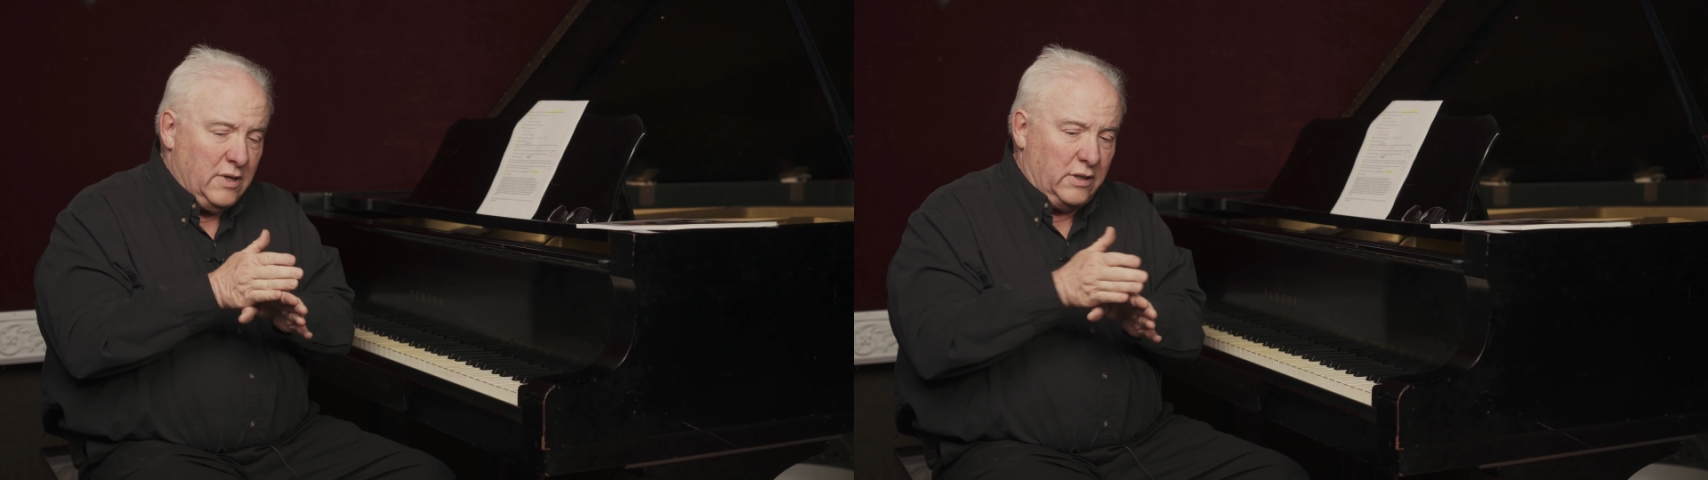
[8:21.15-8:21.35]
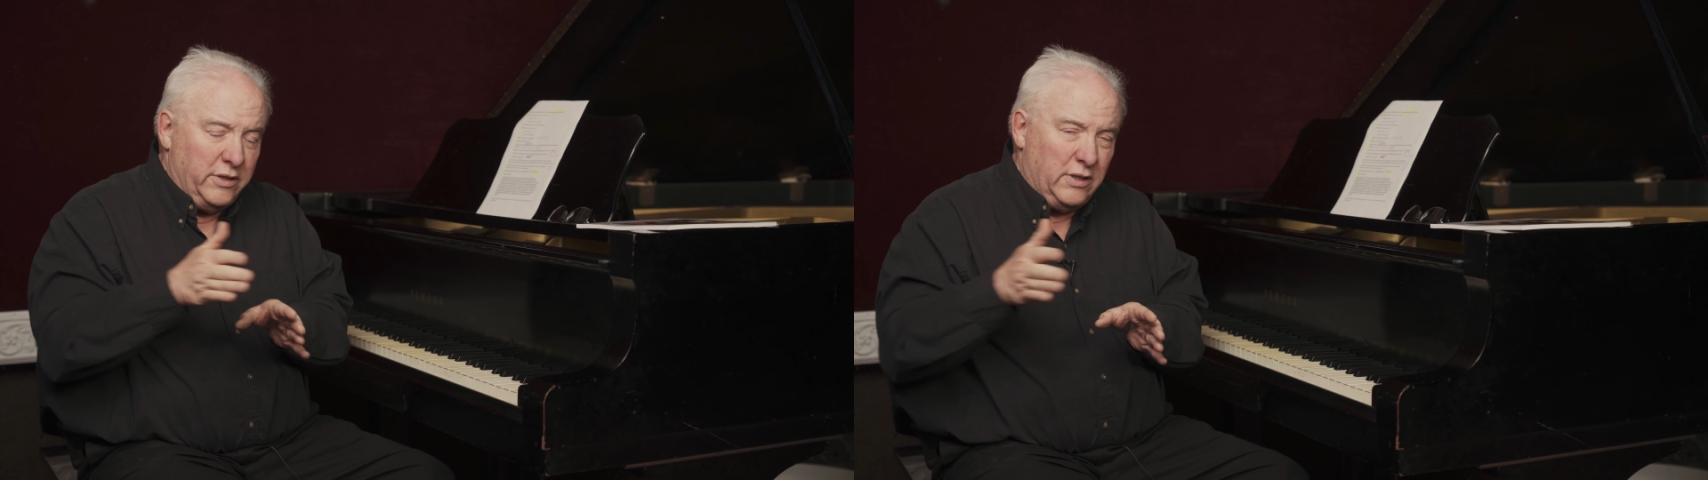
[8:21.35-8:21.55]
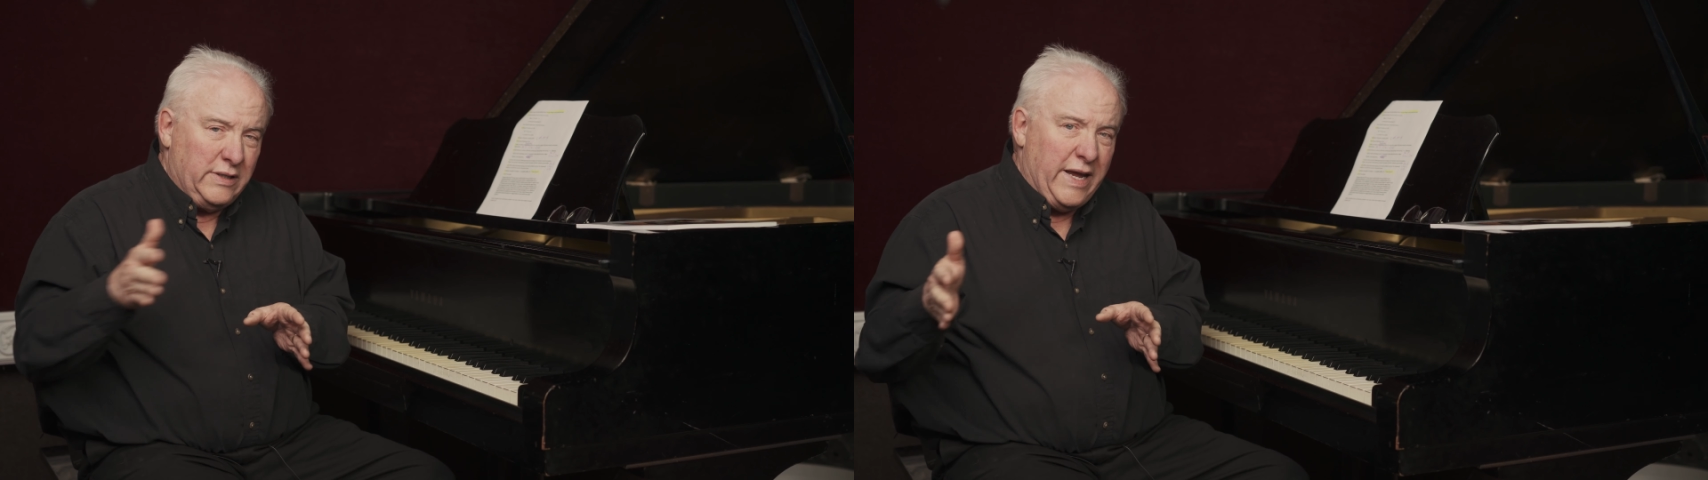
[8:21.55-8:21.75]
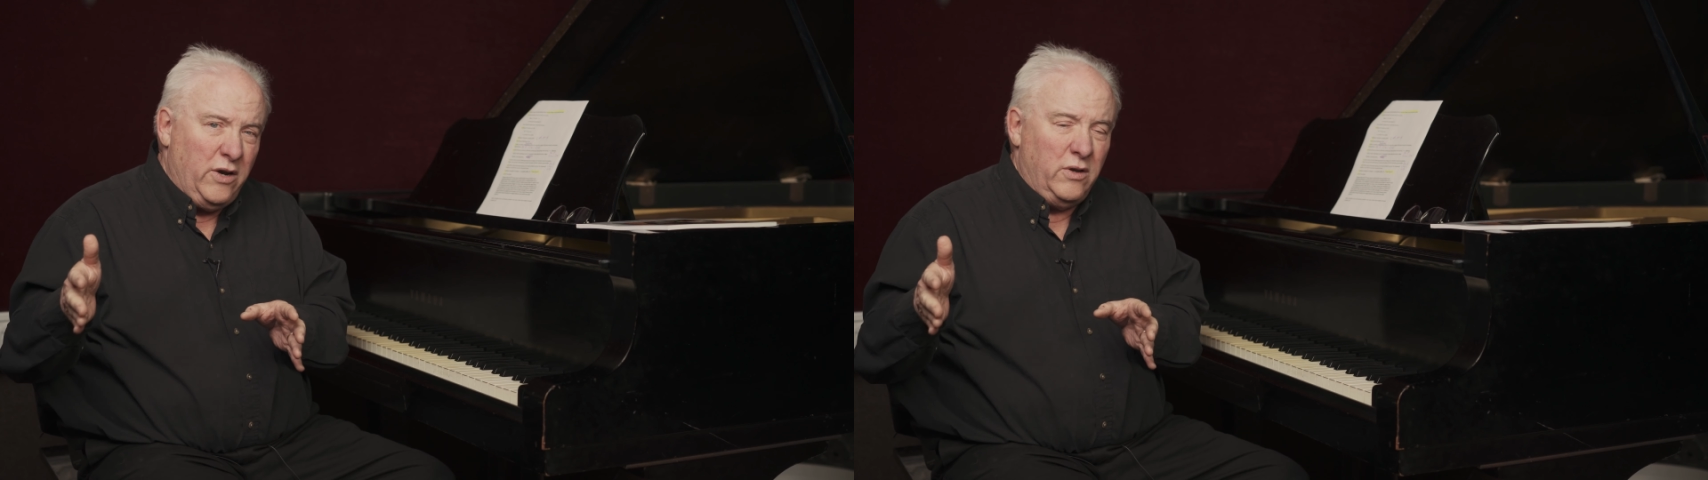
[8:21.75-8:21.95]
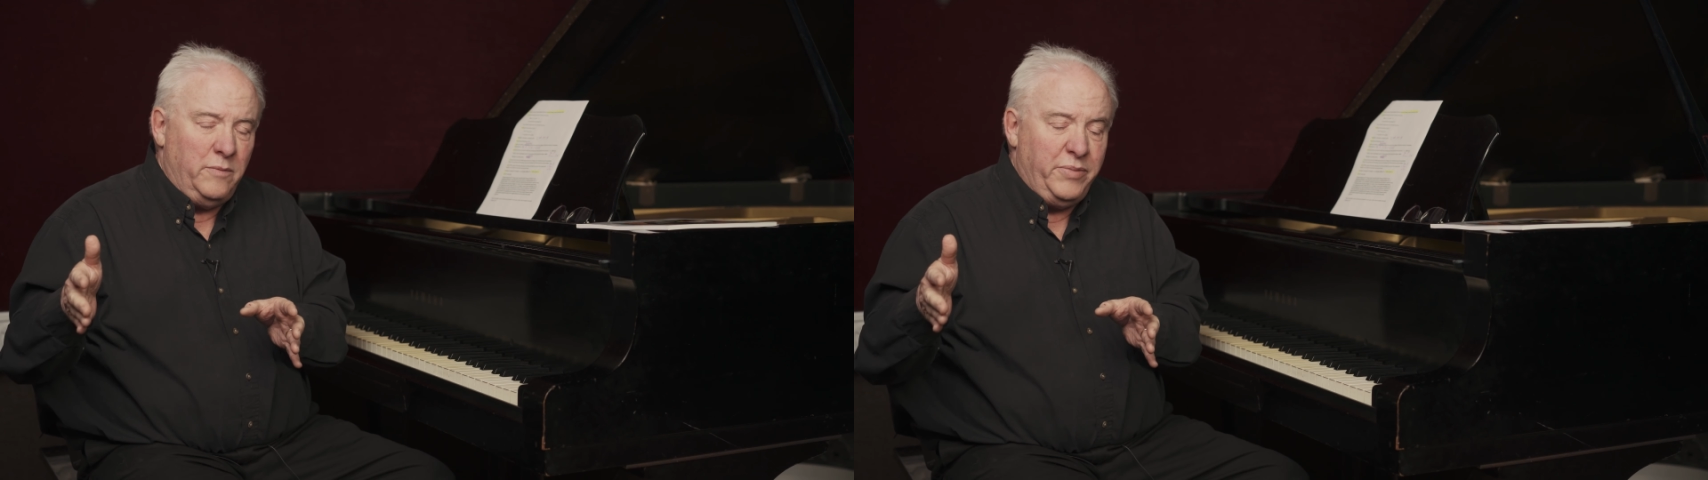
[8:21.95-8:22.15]
a little
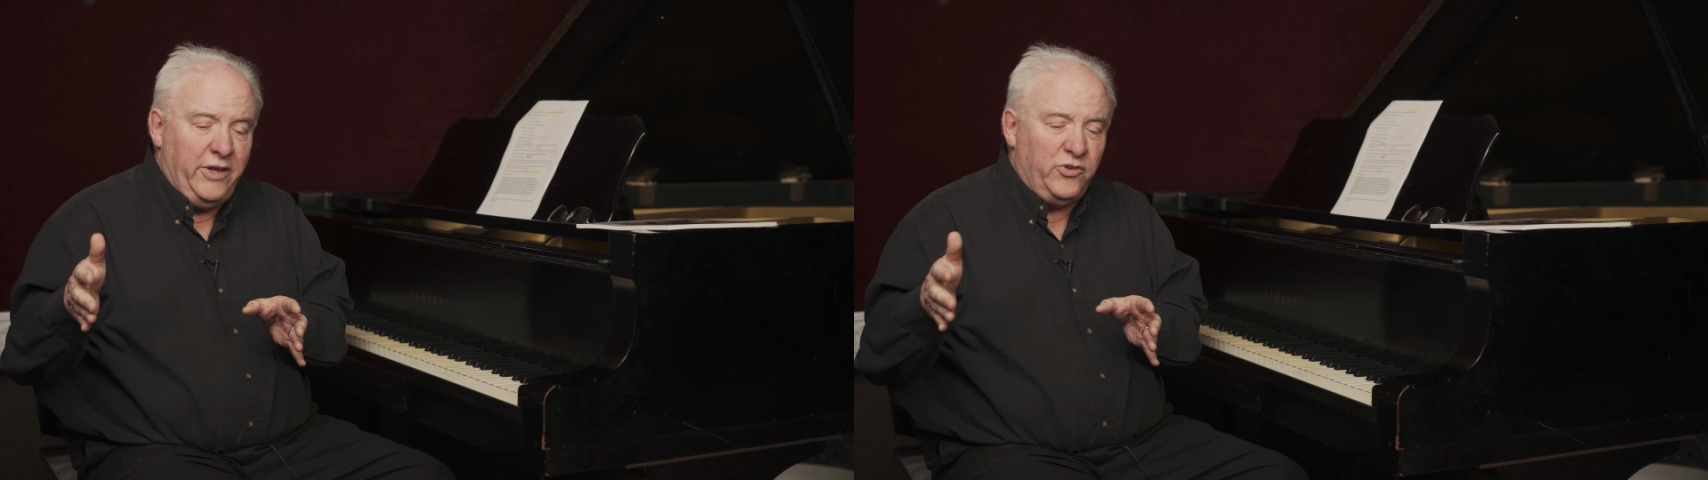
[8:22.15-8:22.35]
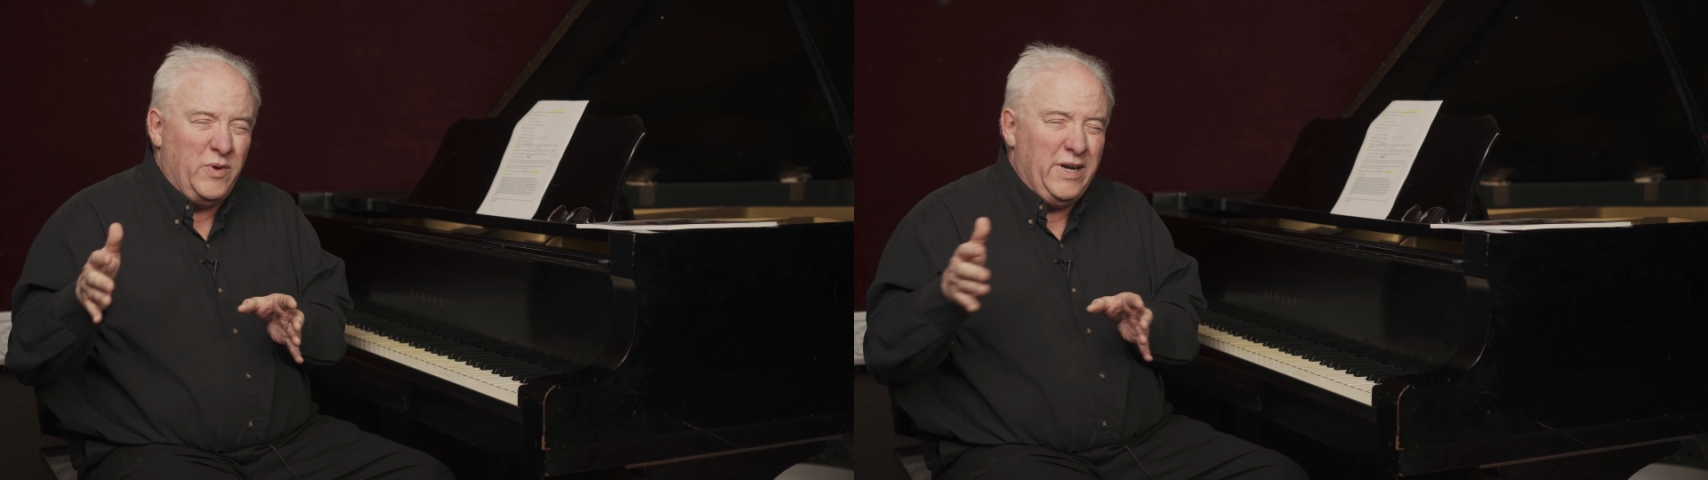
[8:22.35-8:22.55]
later in the piece when